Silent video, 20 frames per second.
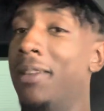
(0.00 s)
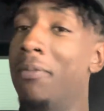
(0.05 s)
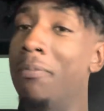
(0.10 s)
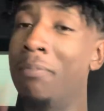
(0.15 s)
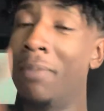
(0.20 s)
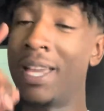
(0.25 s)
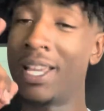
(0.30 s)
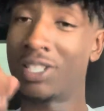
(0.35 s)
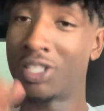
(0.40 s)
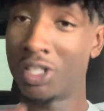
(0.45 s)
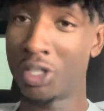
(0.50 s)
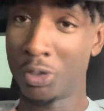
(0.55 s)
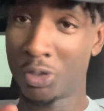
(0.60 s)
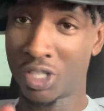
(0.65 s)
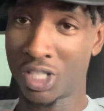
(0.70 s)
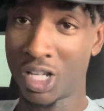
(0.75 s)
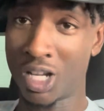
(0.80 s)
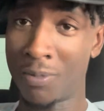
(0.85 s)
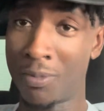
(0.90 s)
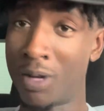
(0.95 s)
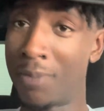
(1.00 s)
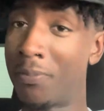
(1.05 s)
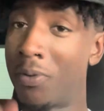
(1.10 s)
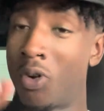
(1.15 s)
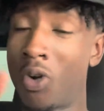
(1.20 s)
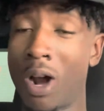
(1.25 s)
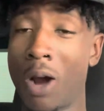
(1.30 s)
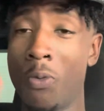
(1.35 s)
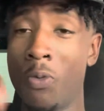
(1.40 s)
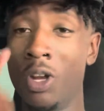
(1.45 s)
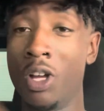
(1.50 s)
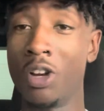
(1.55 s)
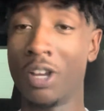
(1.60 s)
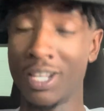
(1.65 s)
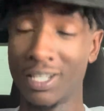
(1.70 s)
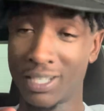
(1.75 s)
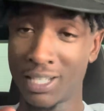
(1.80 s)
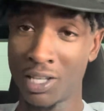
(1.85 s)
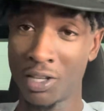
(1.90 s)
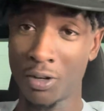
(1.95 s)
Make sure you sub up or I will
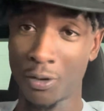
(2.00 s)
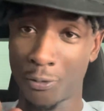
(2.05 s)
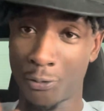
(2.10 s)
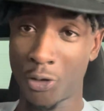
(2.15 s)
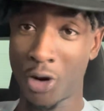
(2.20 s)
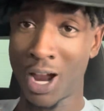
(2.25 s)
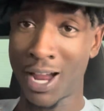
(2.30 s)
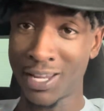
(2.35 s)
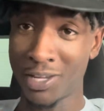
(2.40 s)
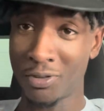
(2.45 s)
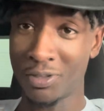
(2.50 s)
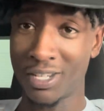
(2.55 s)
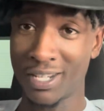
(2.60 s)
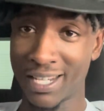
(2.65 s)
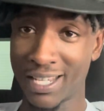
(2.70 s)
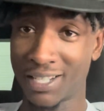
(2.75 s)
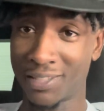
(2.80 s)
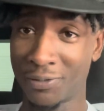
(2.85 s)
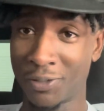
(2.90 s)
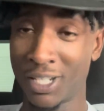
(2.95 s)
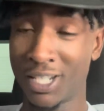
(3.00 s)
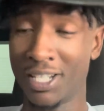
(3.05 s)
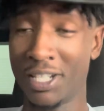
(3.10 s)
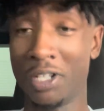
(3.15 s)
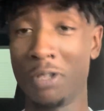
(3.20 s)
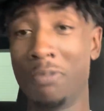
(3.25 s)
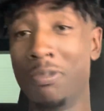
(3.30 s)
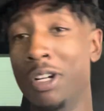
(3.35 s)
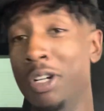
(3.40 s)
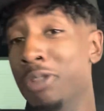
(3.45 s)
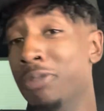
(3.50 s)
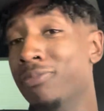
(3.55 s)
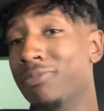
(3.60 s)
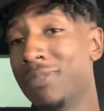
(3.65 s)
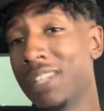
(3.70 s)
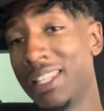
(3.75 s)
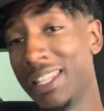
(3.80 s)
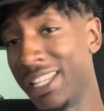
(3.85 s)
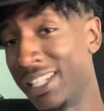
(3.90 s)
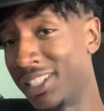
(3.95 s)
continue to fry you in the next video, bro.
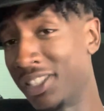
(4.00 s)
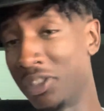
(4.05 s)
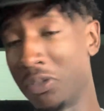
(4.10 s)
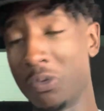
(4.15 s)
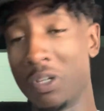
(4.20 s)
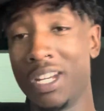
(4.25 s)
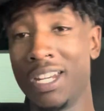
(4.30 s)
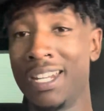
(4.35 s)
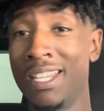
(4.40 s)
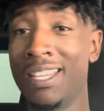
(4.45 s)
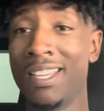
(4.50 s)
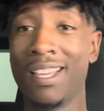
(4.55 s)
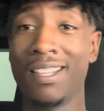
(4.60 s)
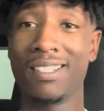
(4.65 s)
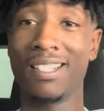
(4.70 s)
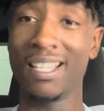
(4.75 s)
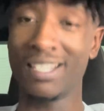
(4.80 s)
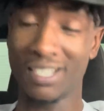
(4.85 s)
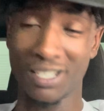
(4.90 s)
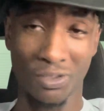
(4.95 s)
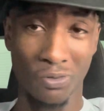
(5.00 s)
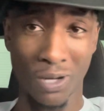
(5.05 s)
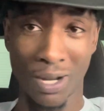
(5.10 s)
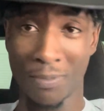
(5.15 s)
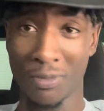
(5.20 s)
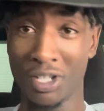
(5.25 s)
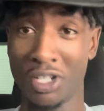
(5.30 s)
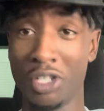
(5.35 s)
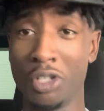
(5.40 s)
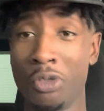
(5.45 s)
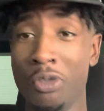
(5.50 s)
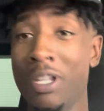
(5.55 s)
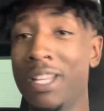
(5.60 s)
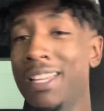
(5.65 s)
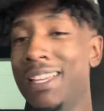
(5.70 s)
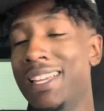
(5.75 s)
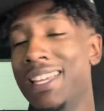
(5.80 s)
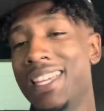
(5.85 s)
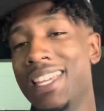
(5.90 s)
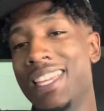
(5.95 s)
That's just what it is. That's just what I'm going to do.
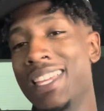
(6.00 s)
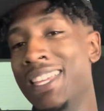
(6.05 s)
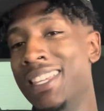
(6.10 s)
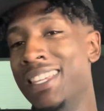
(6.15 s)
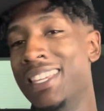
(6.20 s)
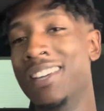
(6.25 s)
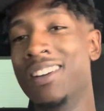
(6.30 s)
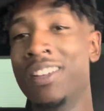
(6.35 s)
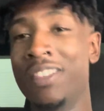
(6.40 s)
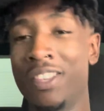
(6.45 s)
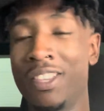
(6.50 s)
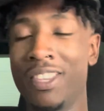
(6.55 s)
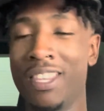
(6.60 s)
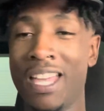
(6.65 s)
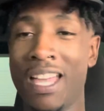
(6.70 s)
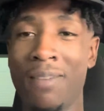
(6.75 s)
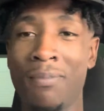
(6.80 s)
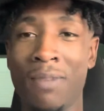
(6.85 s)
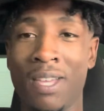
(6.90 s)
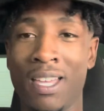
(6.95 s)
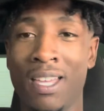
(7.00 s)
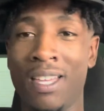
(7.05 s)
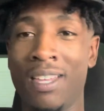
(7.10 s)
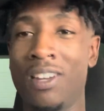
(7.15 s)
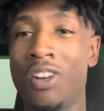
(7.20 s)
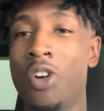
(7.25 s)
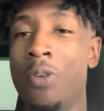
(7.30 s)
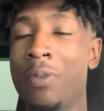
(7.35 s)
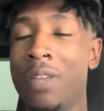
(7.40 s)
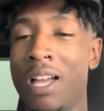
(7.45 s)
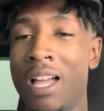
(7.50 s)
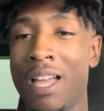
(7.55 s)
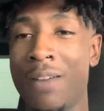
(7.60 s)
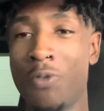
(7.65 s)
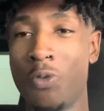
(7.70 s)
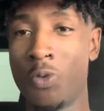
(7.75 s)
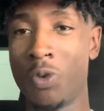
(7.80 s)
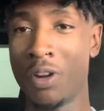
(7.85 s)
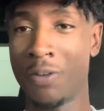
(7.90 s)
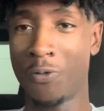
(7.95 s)
And yeah, other than that, man, hope y'all have
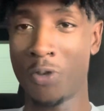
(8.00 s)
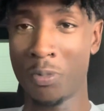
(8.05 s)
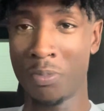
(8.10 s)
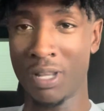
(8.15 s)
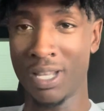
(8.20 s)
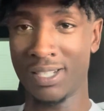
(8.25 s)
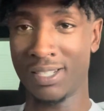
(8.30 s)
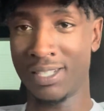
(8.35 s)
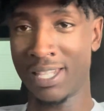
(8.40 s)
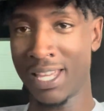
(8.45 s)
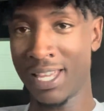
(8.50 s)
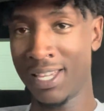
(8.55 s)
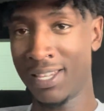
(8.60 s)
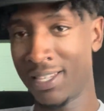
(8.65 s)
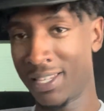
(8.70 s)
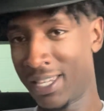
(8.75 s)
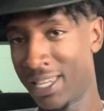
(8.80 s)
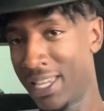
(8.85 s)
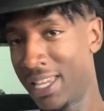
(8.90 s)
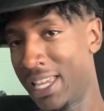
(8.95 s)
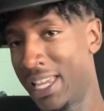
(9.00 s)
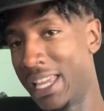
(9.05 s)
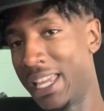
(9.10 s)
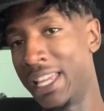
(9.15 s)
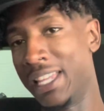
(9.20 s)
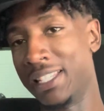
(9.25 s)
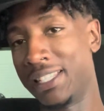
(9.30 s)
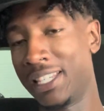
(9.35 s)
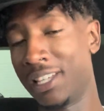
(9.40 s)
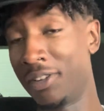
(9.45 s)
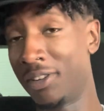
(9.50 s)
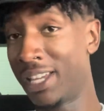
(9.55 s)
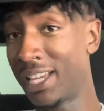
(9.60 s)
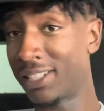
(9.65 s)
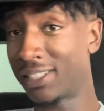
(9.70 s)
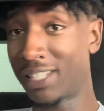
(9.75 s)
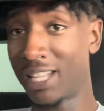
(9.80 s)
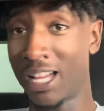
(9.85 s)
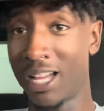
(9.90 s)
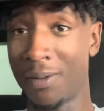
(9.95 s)
a wonderful, blessed day. And until
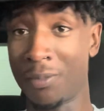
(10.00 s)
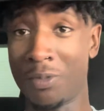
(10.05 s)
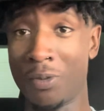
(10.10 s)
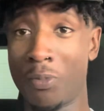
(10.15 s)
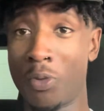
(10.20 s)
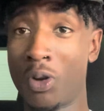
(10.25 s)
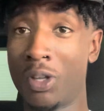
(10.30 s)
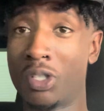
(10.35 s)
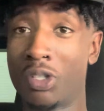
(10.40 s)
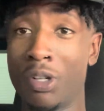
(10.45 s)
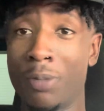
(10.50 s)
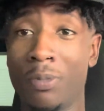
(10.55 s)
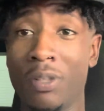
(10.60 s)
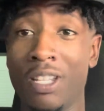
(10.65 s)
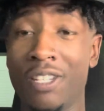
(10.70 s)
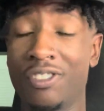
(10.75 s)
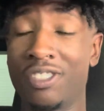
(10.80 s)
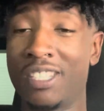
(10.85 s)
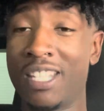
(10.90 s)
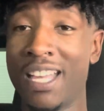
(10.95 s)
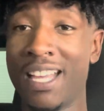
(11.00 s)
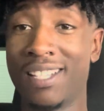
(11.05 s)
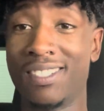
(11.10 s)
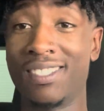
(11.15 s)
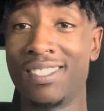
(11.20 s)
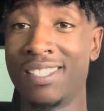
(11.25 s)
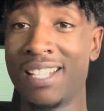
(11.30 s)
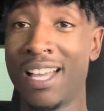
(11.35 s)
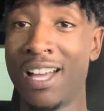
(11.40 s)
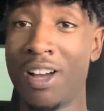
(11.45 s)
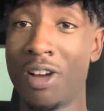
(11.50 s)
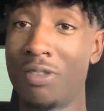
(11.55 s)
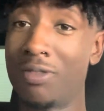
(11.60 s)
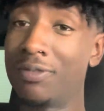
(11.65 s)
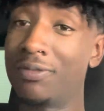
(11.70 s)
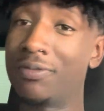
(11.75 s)
next time, your boy TripleFStackz is out.